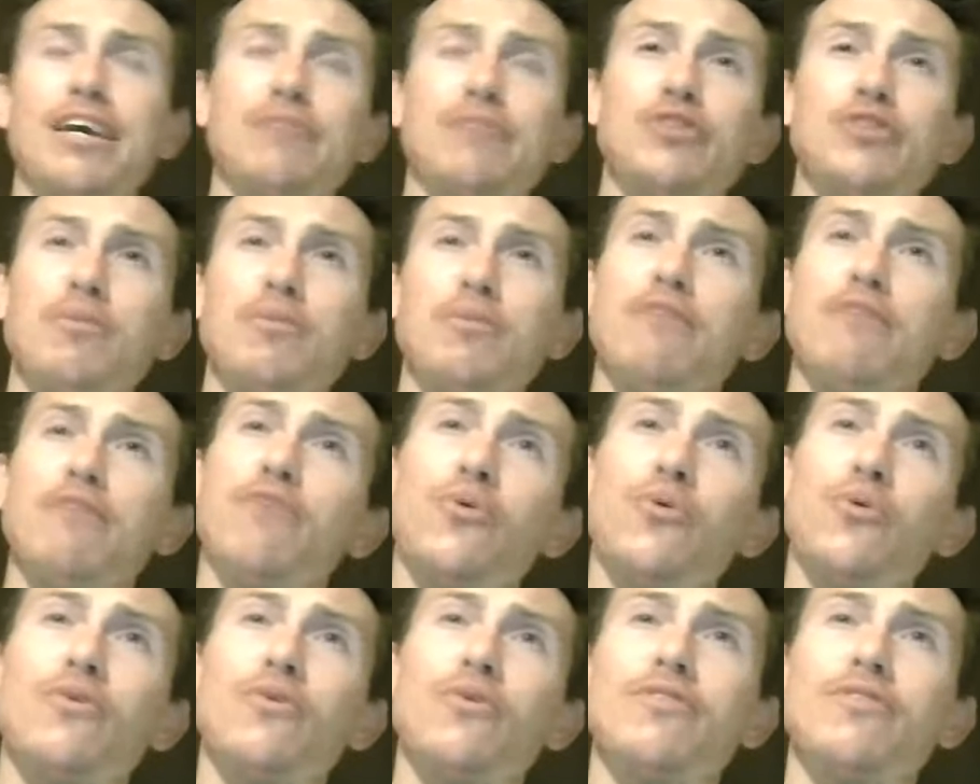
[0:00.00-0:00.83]
send me a
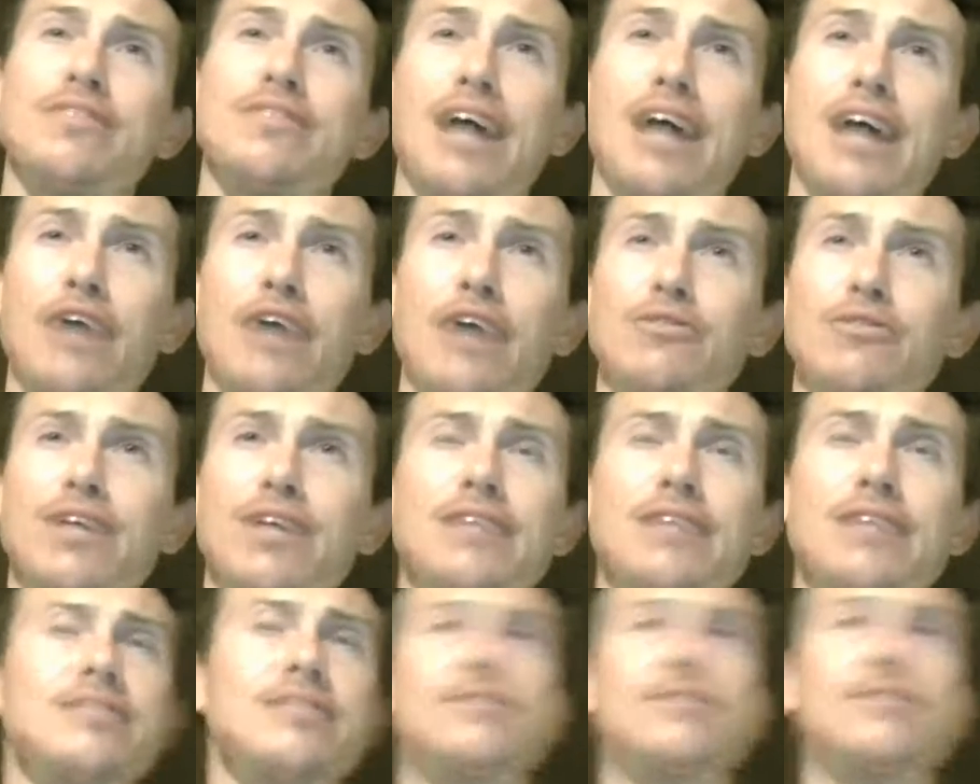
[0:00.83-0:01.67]
photo of the tire
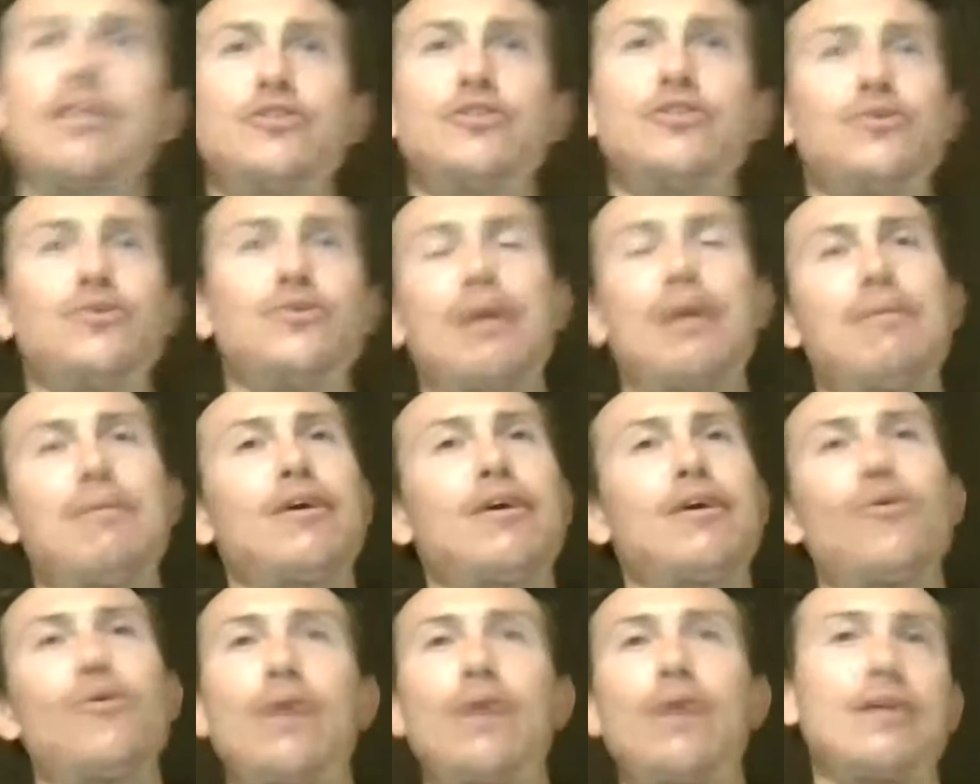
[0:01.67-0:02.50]
size? It's like, dude, I'm
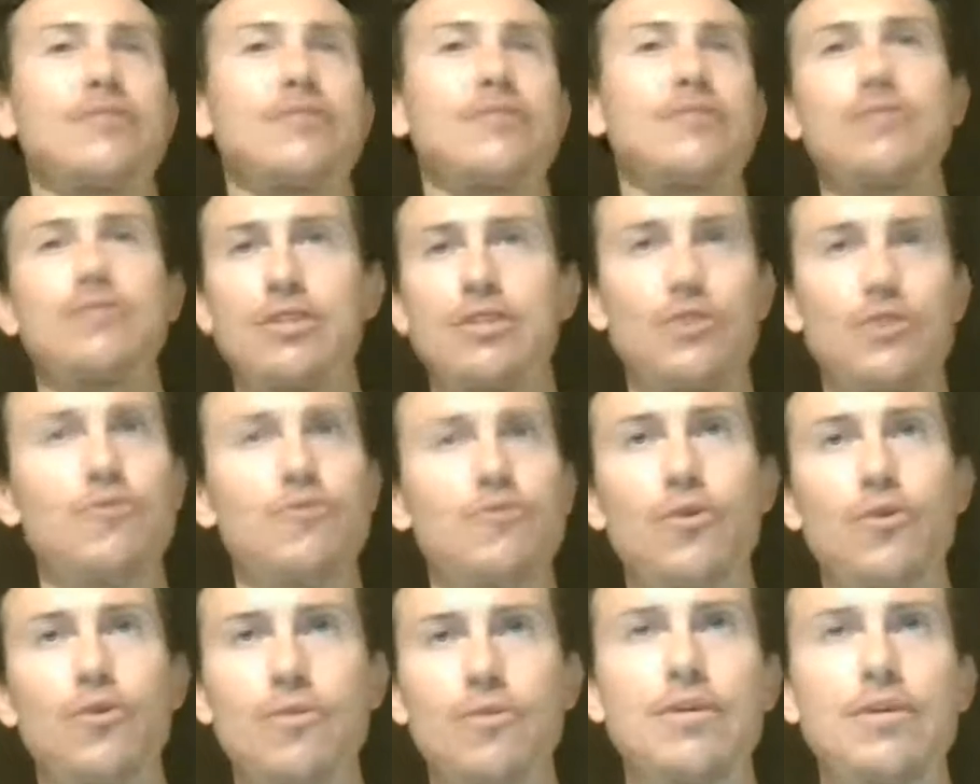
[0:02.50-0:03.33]
not going out there and sending you a
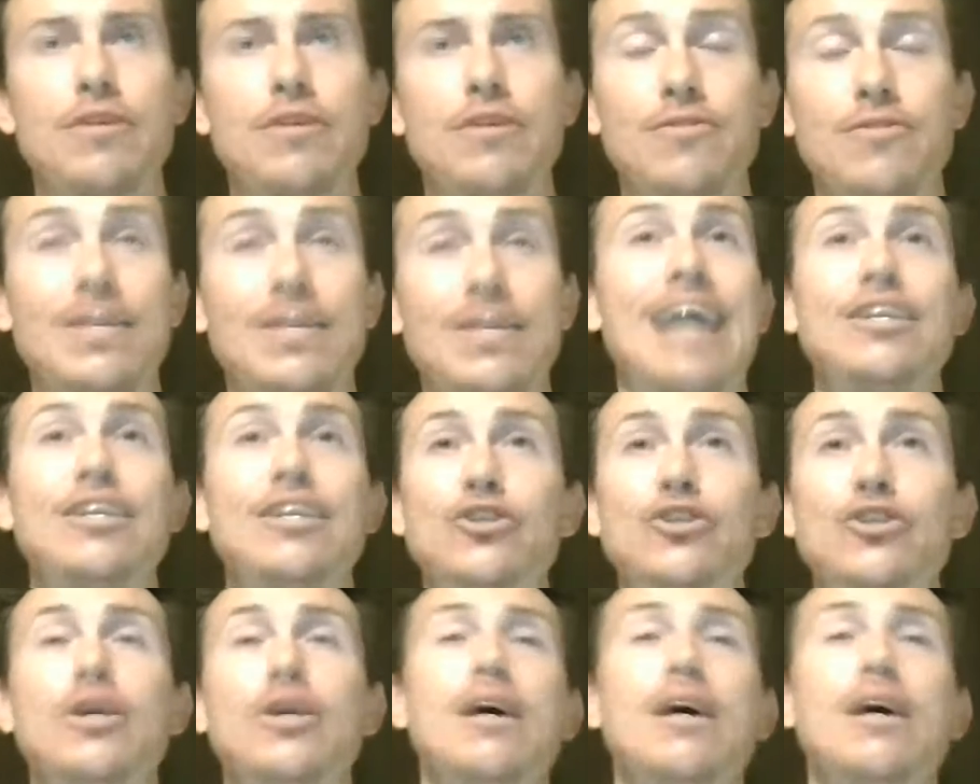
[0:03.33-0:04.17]
photo of tires. If I
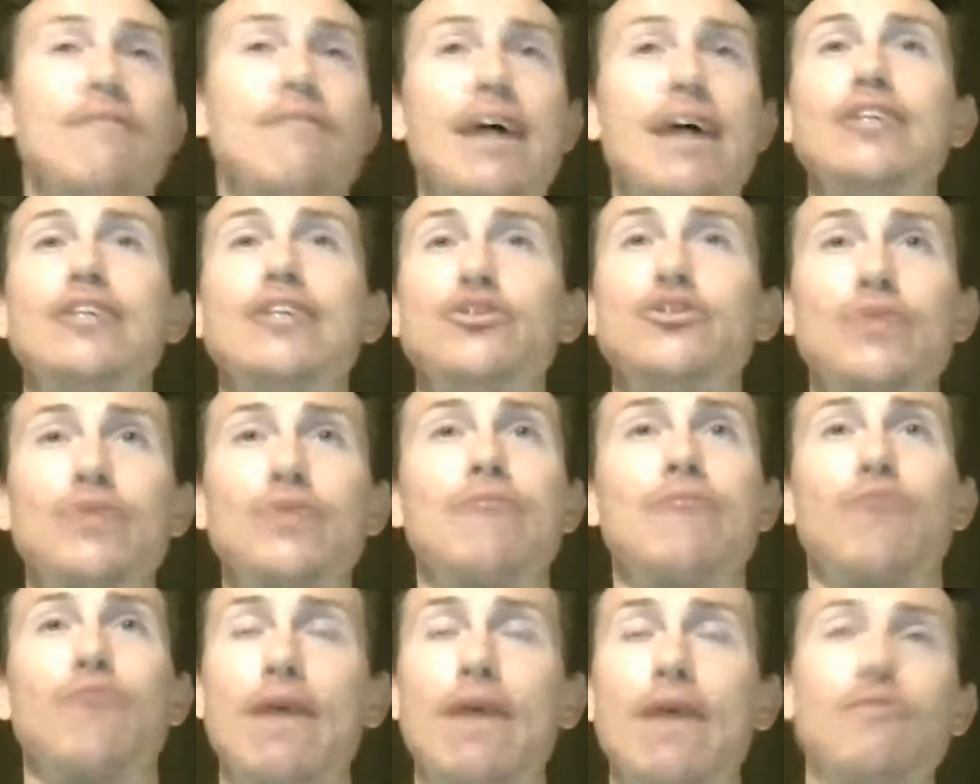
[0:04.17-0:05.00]
had to do
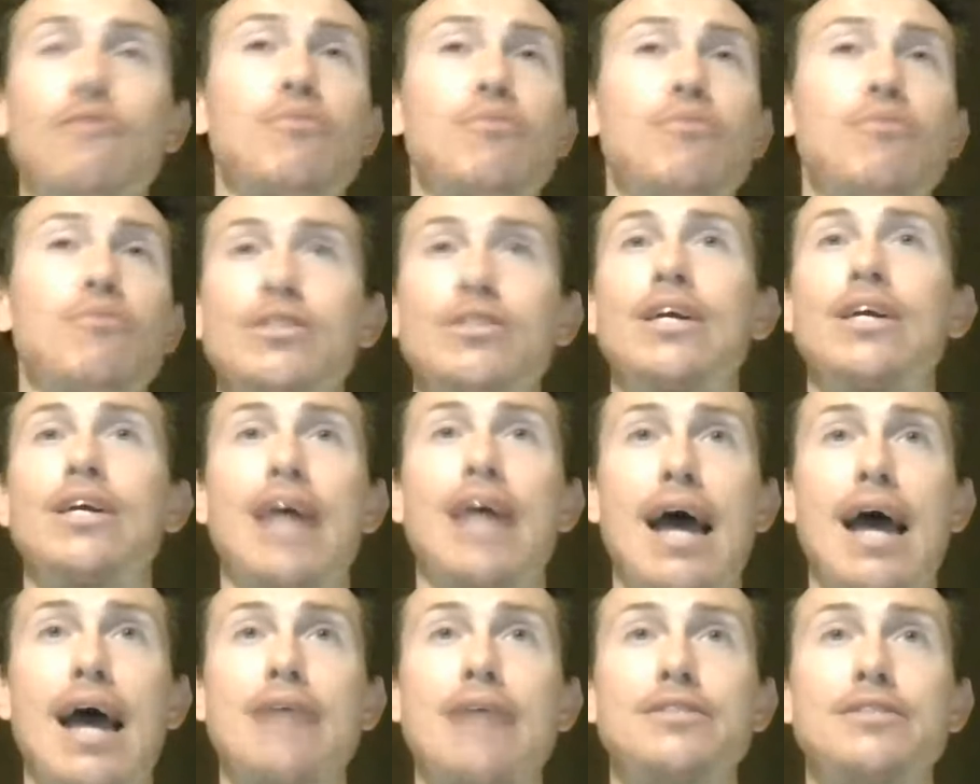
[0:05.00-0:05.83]
that for every person that
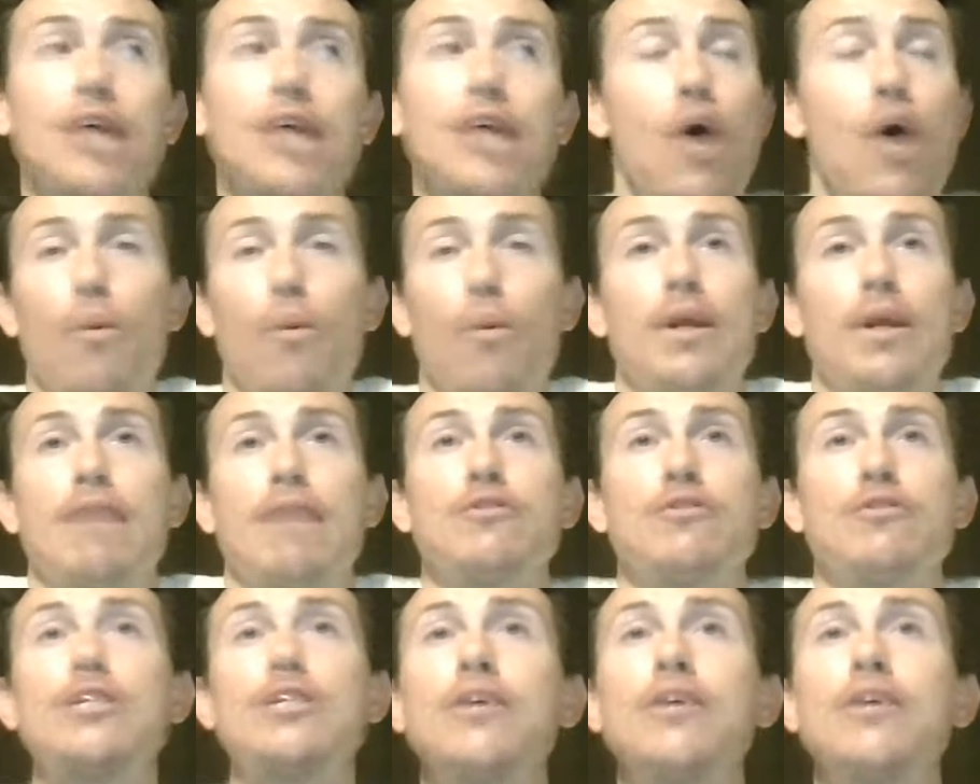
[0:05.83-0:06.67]
asked, we'd
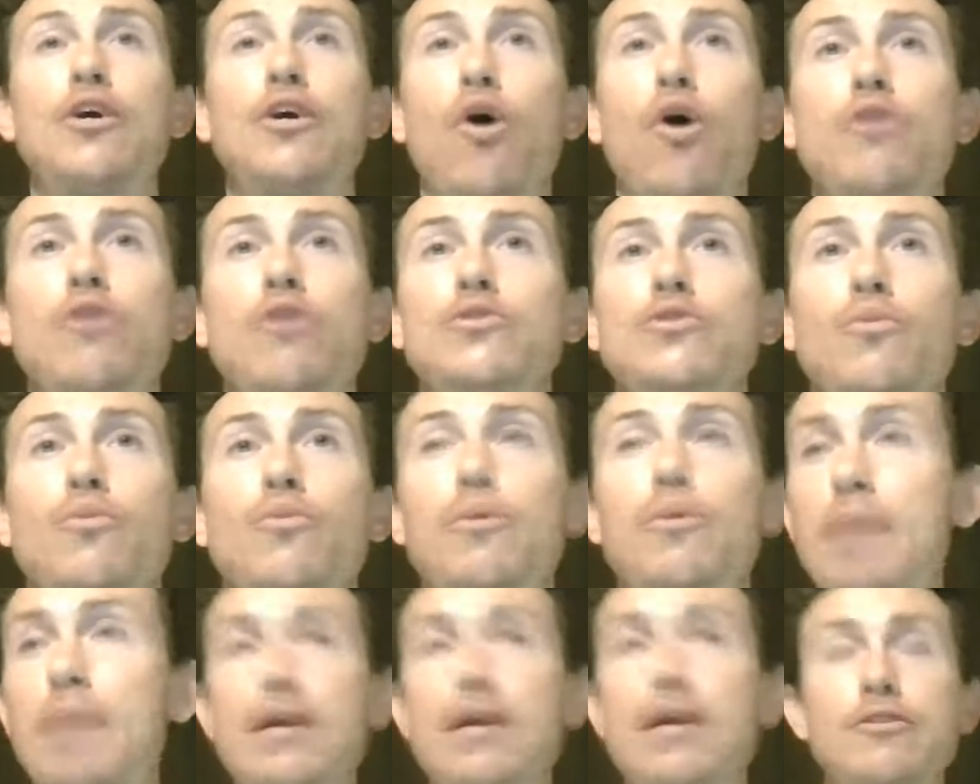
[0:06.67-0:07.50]
never sell any cars.
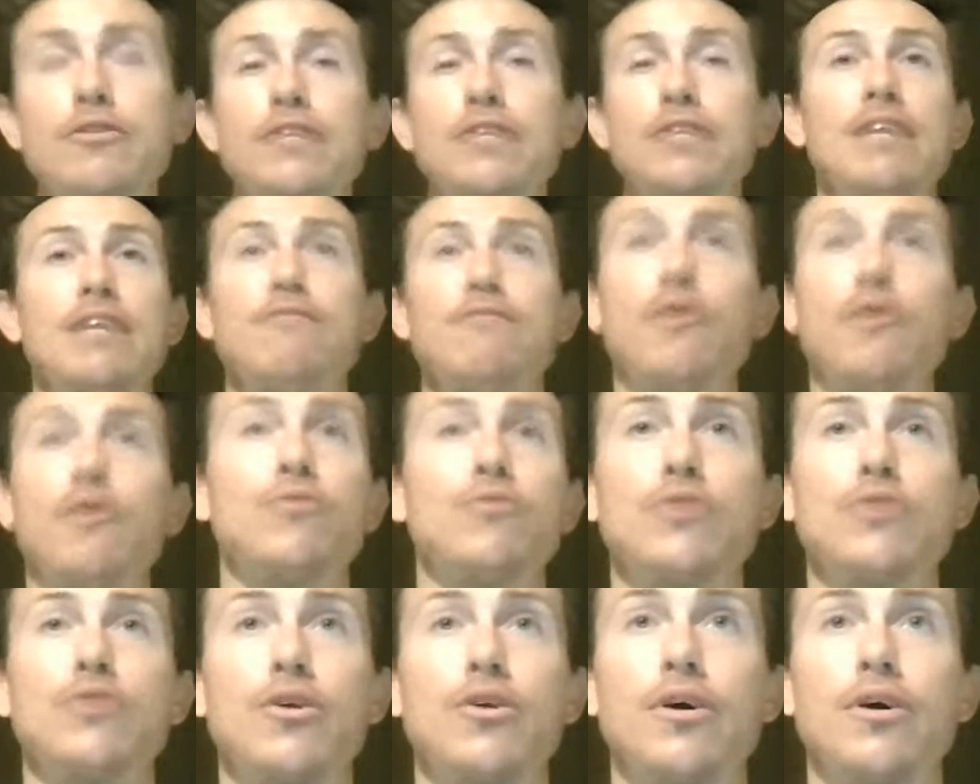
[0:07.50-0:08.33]
We'd be out there taking
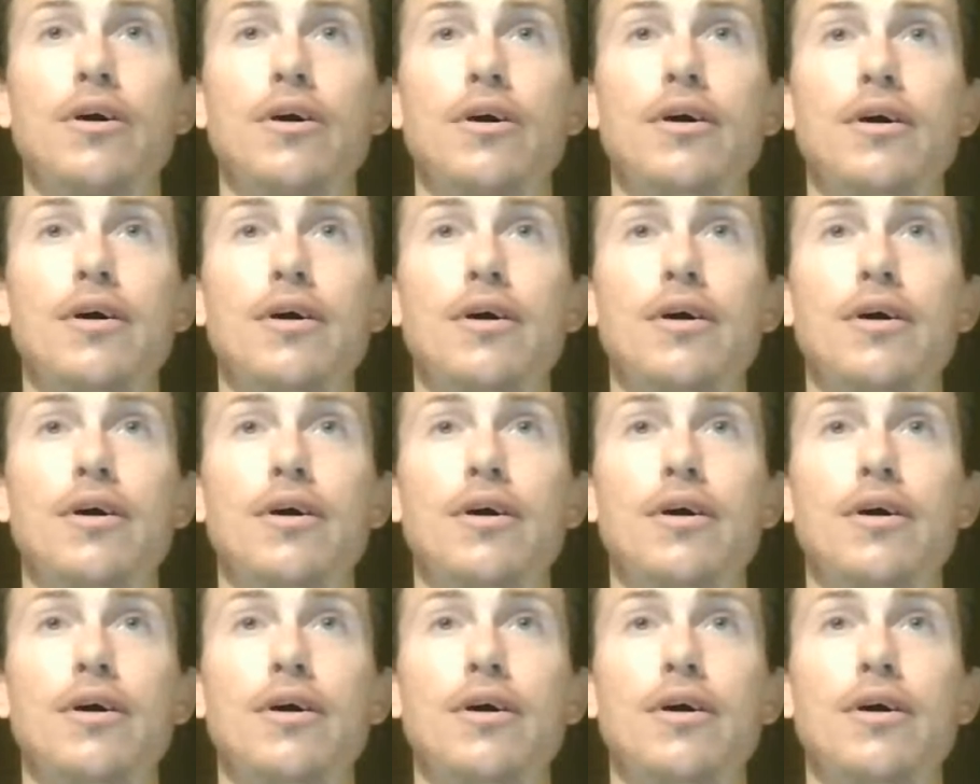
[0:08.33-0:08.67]
photos all day.